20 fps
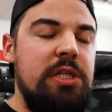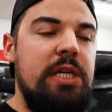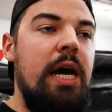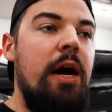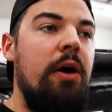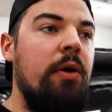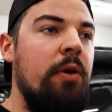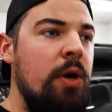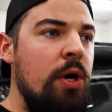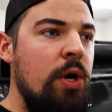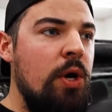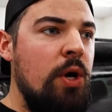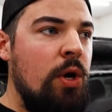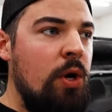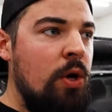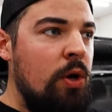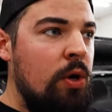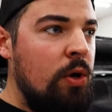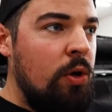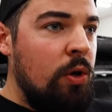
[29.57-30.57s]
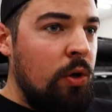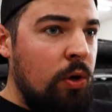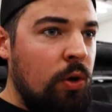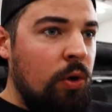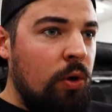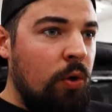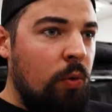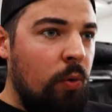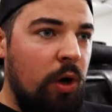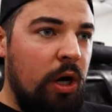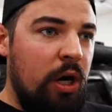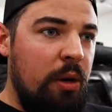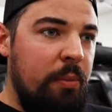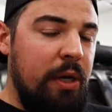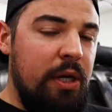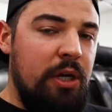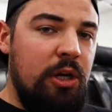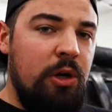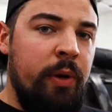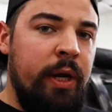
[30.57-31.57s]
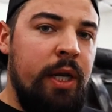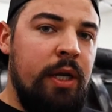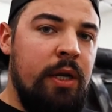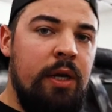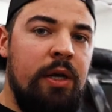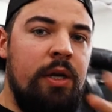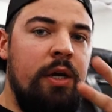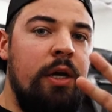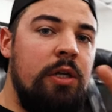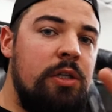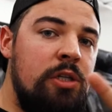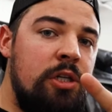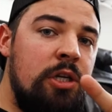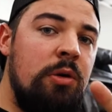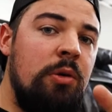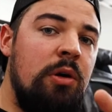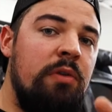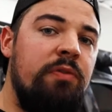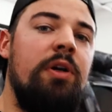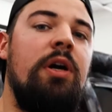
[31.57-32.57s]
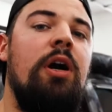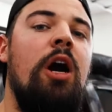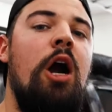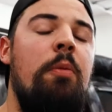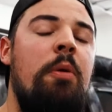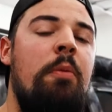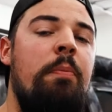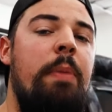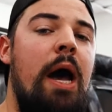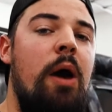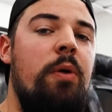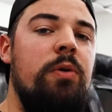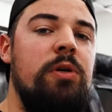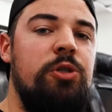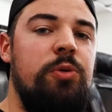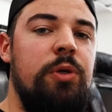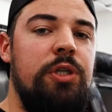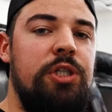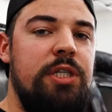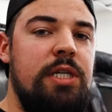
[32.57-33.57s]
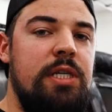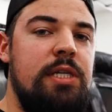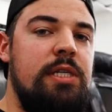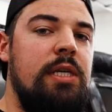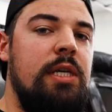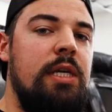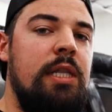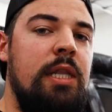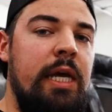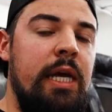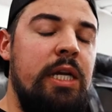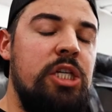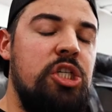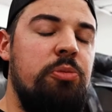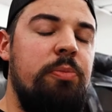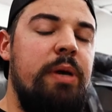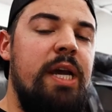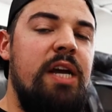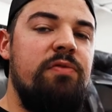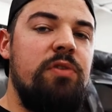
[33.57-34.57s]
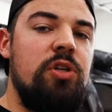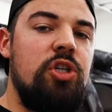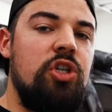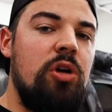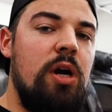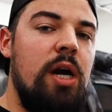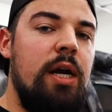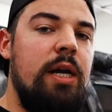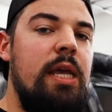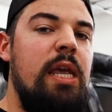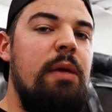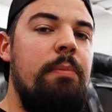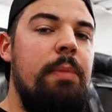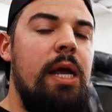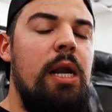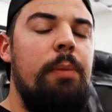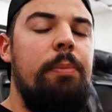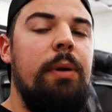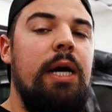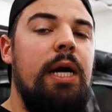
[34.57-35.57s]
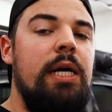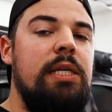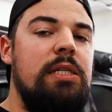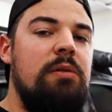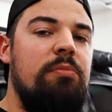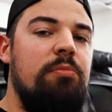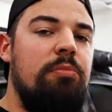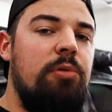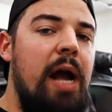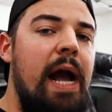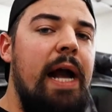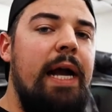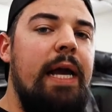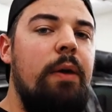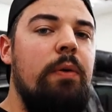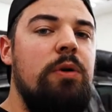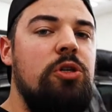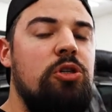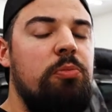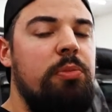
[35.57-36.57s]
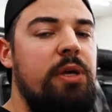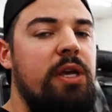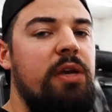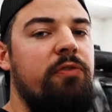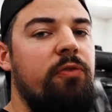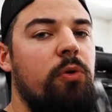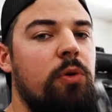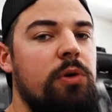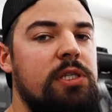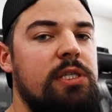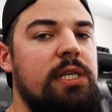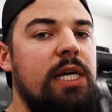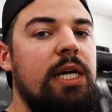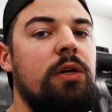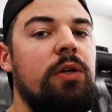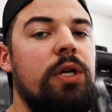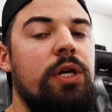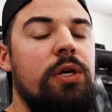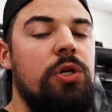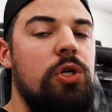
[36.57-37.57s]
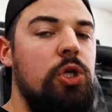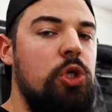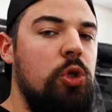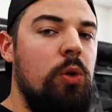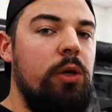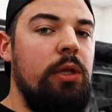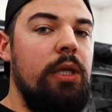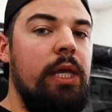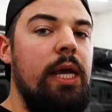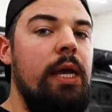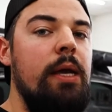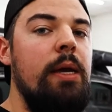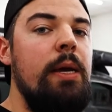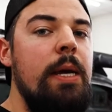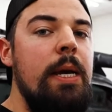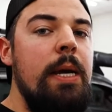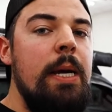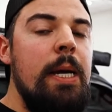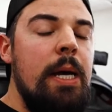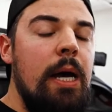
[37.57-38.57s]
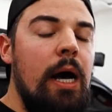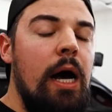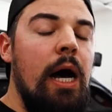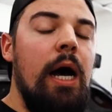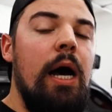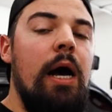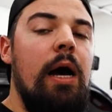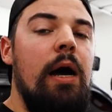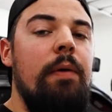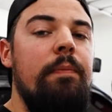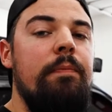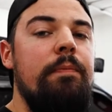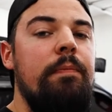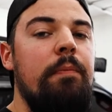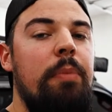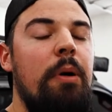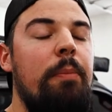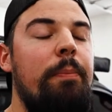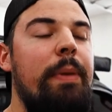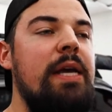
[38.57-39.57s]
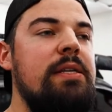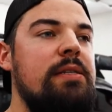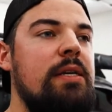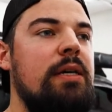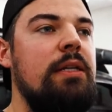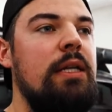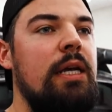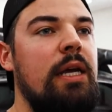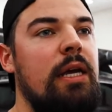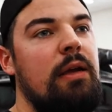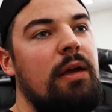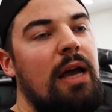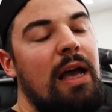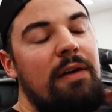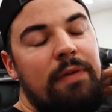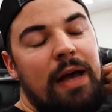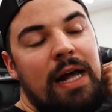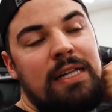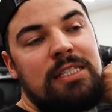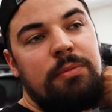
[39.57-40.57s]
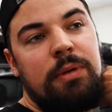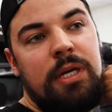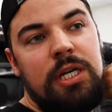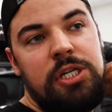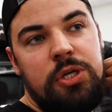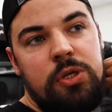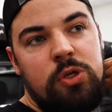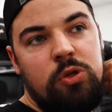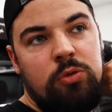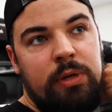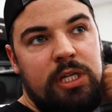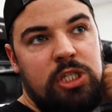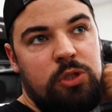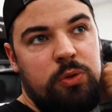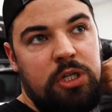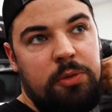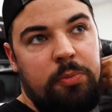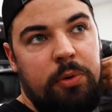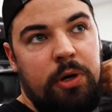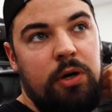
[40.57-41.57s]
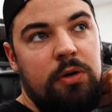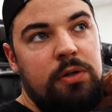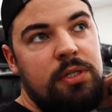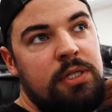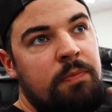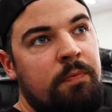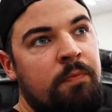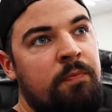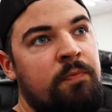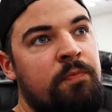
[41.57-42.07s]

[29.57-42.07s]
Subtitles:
Now we're going to be doing two of the Garmin Power Switches in the engine bay of the truck. He made up a custom bracket which will be for sale here shortly, but basically I've had some issues with my Switch Pros.